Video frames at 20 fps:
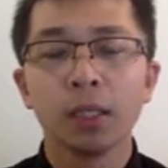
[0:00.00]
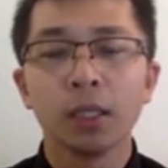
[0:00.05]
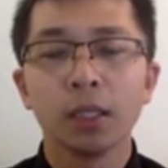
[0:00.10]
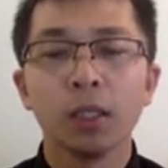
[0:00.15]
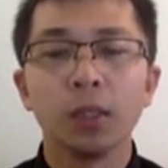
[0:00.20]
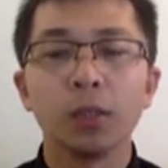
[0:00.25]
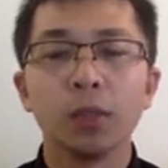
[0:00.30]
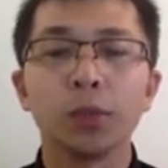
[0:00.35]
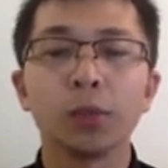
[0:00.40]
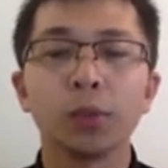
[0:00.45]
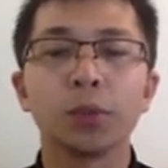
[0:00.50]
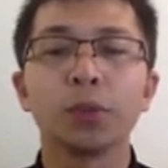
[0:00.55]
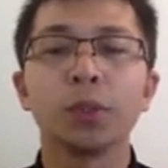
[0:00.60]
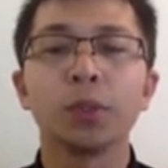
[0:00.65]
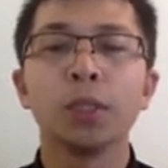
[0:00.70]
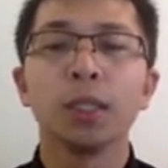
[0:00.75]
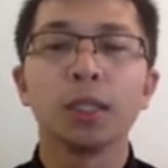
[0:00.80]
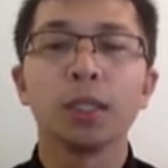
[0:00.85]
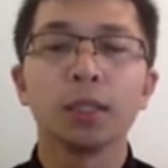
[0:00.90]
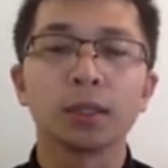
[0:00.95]
Ludo
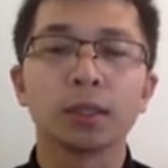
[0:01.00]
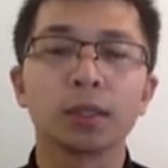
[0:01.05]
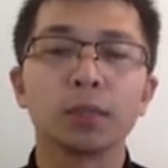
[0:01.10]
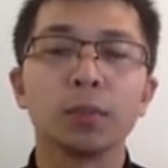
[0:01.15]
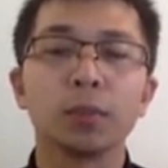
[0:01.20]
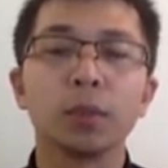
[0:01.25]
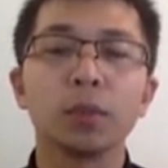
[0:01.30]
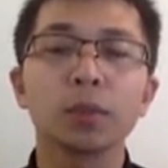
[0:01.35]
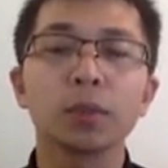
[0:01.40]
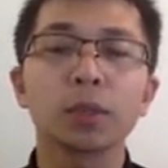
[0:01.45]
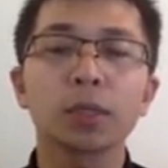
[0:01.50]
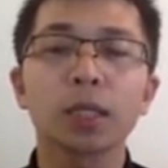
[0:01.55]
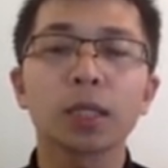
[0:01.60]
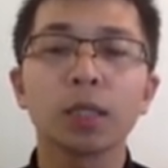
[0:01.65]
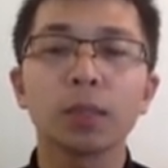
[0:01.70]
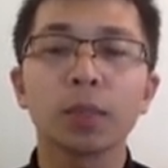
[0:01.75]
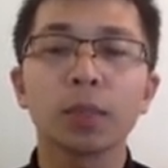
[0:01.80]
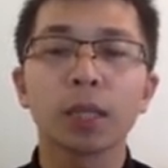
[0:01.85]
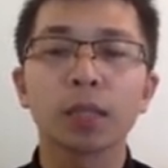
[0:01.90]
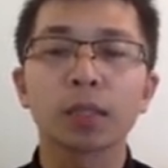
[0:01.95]
is the most
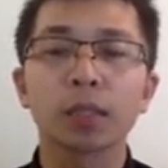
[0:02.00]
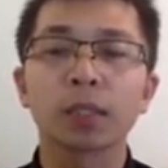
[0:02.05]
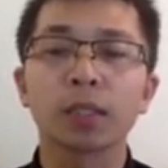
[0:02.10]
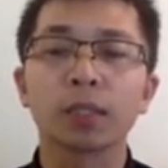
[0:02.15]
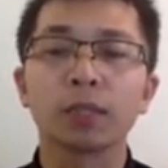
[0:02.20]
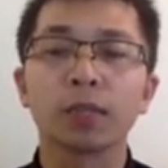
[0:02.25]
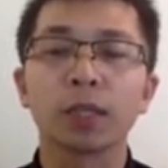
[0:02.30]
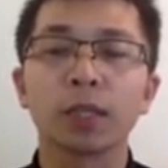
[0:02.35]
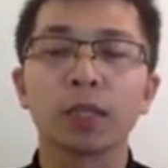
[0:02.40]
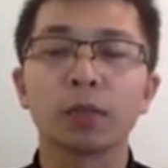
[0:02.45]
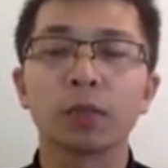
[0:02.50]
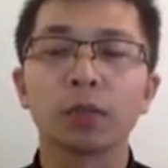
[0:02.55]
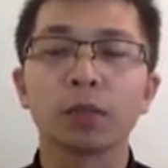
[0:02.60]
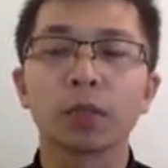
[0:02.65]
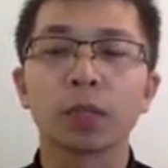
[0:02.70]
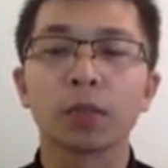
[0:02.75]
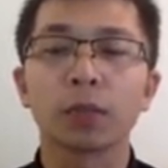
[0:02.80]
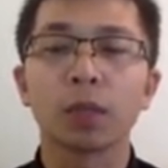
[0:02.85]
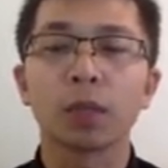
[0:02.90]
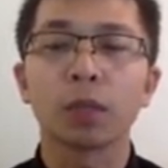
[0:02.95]
compact key-value
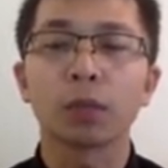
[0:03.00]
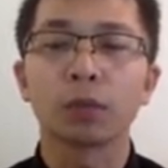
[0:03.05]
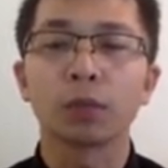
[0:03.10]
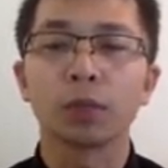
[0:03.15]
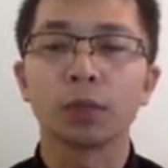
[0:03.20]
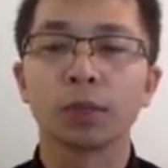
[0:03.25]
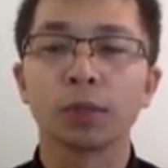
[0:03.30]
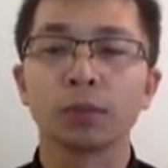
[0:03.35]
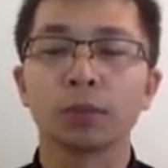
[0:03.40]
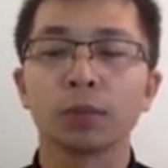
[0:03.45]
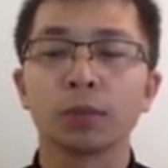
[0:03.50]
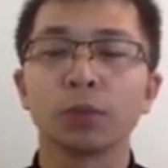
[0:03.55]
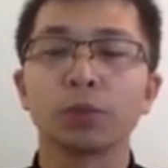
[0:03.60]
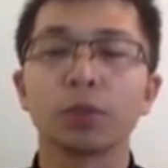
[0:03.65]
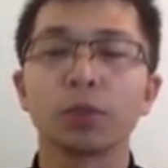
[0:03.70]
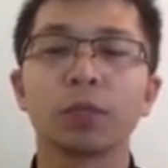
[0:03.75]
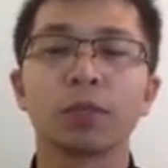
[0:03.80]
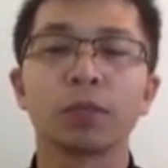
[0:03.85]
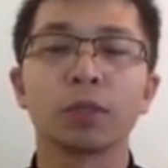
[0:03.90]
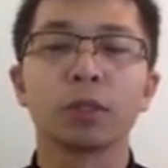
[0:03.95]
lookup algorithm to
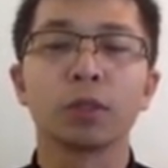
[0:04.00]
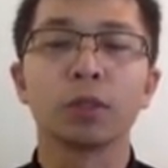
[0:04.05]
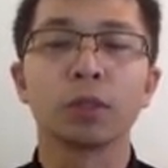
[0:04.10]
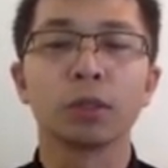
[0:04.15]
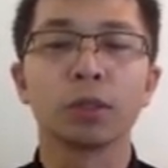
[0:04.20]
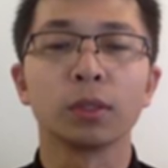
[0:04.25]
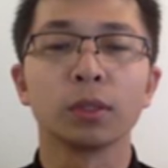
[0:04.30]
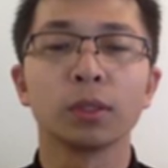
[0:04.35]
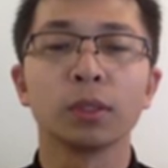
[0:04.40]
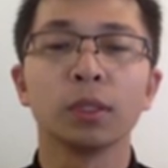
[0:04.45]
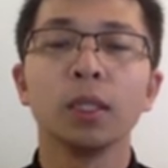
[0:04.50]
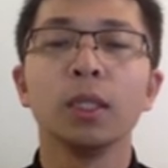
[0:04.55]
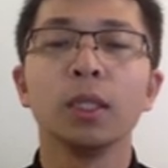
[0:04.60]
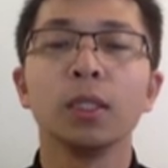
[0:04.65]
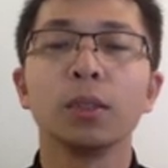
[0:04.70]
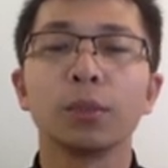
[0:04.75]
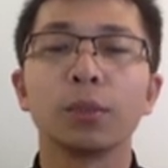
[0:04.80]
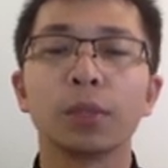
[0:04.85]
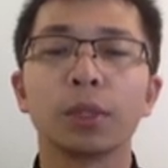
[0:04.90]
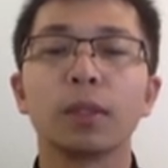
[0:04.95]
our knowledge,
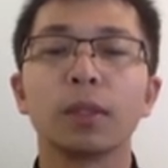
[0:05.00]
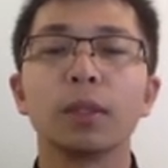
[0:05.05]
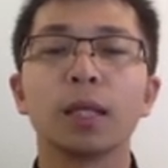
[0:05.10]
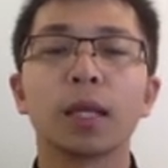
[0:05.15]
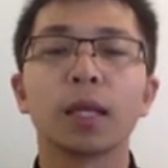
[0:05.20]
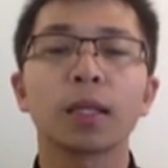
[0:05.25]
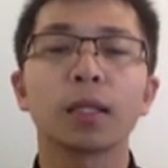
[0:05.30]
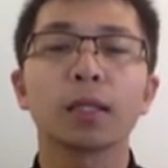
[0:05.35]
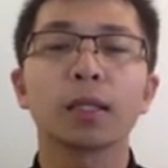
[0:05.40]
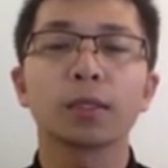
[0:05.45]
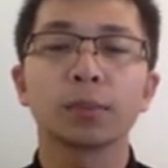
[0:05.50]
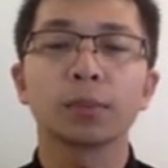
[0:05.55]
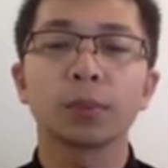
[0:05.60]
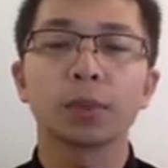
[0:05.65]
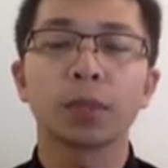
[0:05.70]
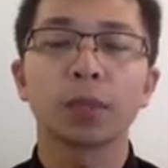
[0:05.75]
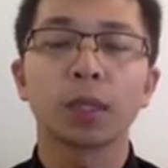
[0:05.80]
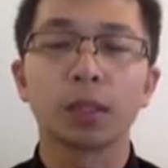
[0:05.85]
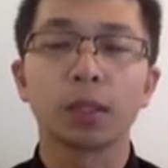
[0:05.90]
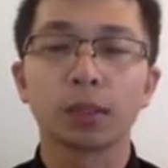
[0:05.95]
with negligible
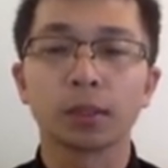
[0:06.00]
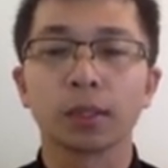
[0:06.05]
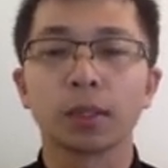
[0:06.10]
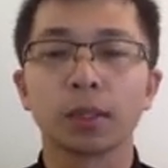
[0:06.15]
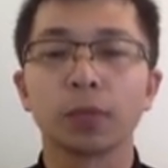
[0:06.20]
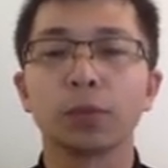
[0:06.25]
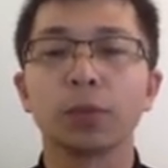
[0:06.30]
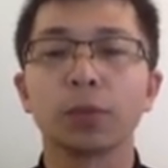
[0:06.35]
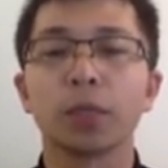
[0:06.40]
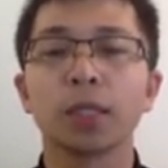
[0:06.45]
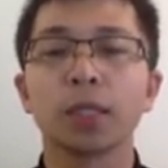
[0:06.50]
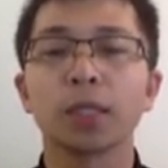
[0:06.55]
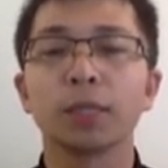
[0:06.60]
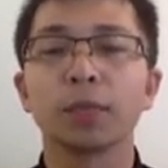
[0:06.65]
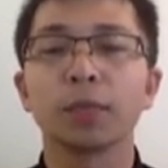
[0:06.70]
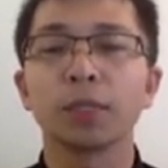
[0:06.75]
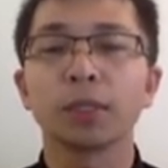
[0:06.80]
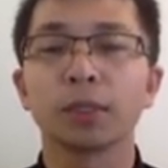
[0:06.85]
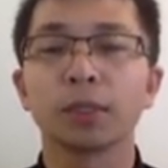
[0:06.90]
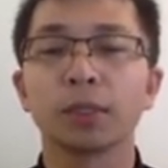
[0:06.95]
cost on runtime
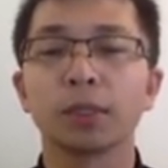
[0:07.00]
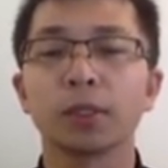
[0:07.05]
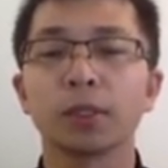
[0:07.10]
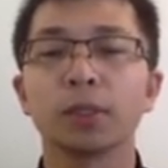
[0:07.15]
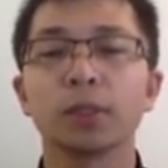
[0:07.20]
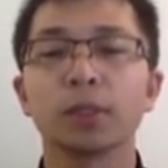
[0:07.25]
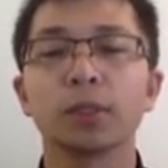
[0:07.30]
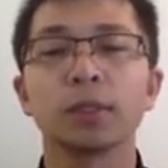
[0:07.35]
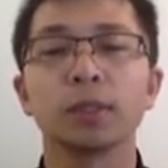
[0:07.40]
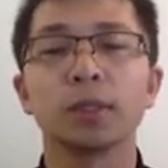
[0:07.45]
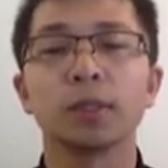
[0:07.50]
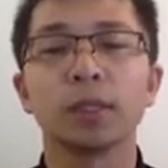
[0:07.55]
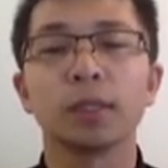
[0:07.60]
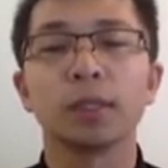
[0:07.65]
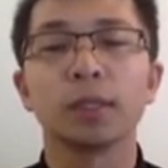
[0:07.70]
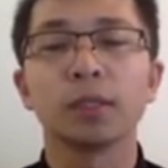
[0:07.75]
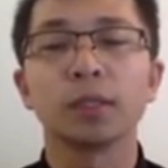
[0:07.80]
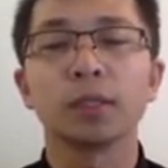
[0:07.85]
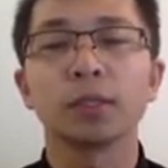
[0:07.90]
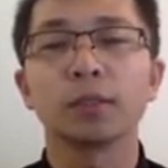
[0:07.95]
insertions,
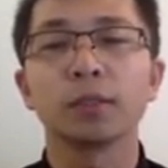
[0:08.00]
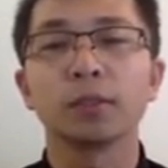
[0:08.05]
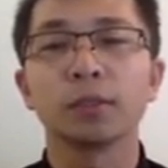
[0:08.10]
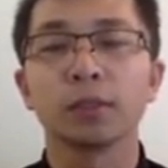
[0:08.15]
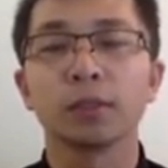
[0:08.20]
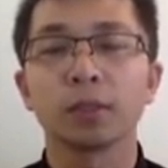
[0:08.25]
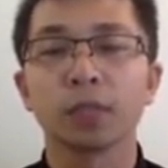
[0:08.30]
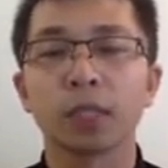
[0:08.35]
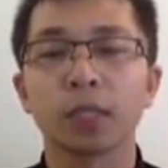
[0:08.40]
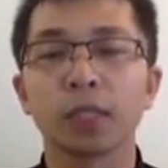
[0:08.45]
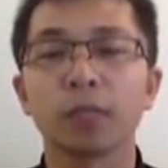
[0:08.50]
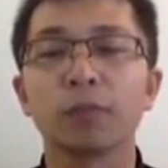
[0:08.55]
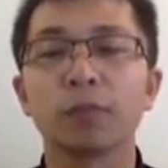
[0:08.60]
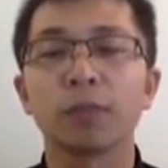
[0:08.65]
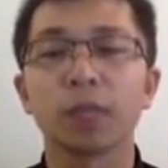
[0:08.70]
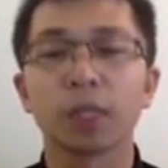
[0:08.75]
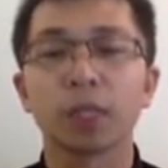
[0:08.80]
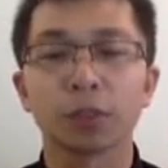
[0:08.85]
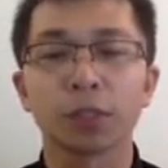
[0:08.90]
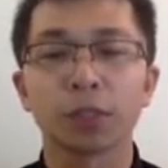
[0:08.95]
deletions, and
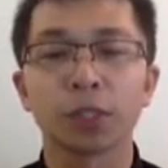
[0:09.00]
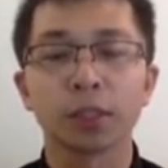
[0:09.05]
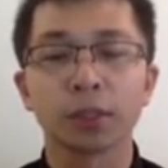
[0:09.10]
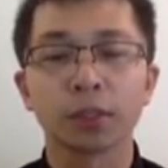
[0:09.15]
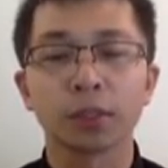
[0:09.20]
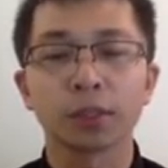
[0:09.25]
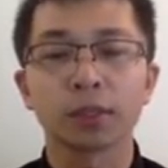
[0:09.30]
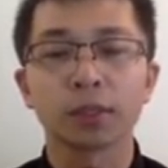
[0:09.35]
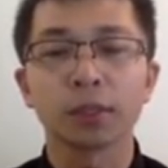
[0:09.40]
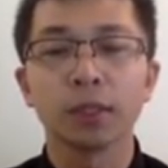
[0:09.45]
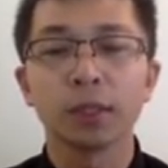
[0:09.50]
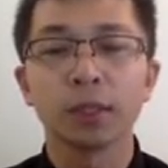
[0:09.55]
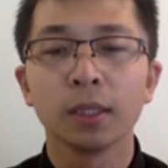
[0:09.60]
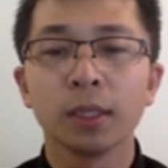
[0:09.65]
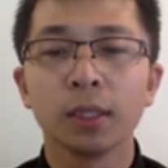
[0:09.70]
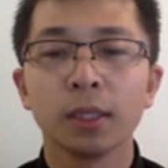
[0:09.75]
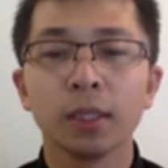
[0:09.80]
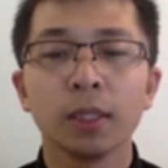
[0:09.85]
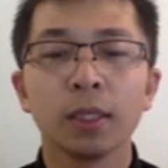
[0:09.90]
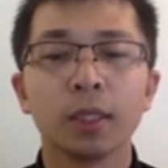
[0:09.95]
value changes,
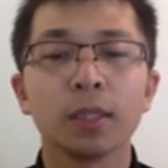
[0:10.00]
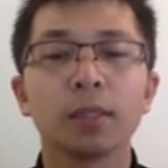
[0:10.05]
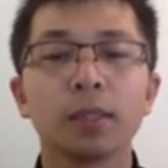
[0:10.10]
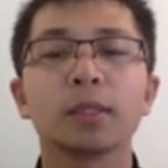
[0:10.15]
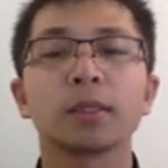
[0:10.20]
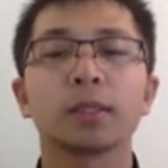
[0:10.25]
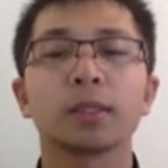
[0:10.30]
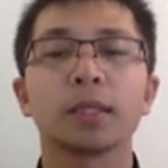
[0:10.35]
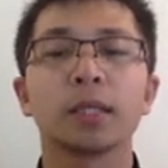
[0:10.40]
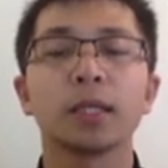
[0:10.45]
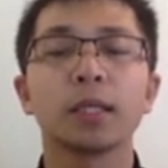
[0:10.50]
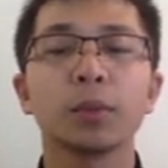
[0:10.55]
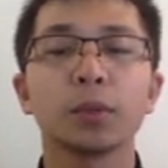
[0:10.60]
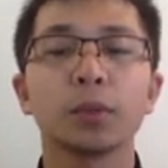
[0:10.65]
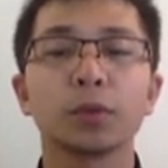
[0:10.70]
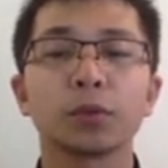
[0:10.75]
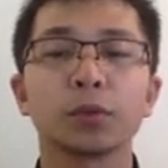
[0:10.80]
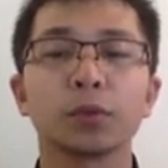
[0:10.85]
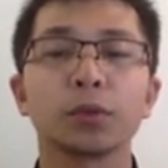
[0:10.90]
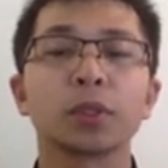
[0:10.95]
and is able
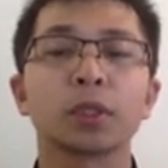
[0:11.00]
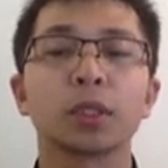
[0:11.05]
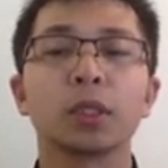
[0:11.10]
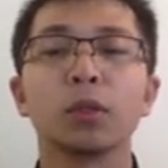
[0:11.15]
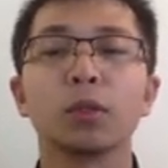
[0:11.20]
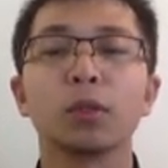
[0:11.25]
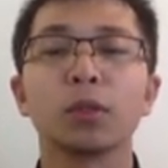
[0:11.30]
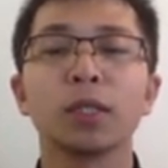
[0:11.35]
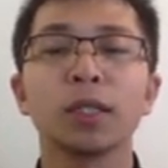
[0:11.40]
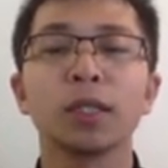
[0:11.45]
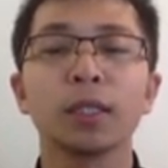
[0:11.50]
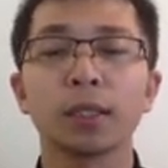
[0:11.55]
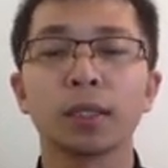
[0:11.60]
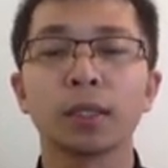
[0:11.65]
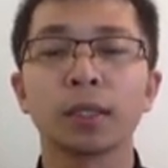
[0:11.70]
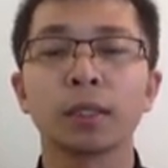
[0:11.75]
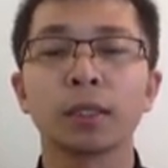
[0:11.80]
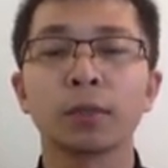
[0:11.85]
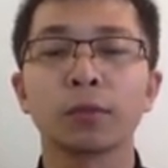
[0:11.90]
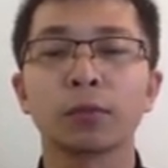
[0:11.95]
to scale
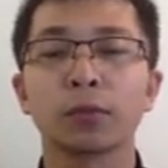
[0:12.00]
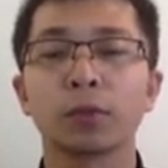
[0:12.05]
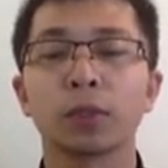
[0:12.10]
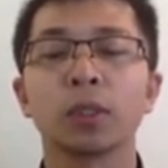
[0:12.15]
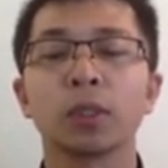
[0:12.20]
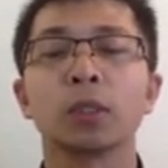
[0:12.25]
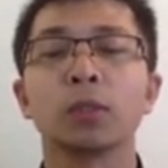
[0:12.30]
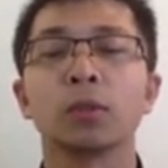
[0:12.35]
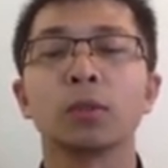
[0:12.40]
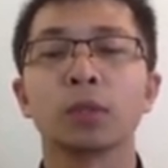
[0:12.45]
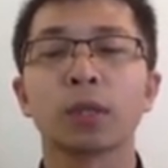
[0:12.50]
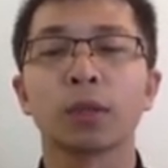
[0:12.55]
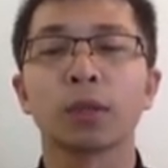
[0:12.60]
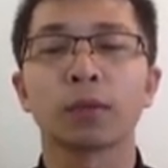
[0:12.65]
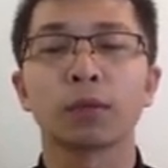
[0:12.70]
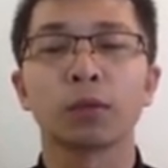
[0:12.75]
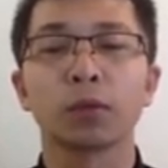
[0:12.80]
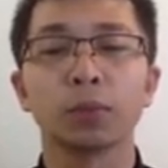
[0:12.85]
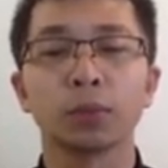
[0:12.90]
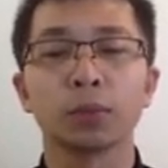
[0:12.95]
linearly for the lookup
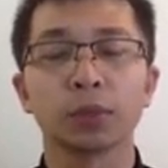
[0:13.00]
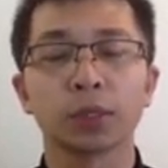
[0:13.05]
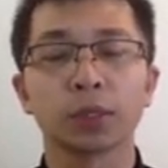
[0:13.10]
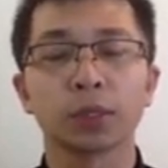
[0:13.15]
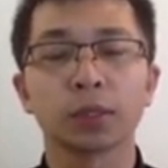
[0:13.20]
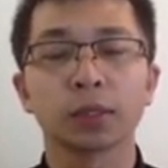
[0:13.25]
throughput.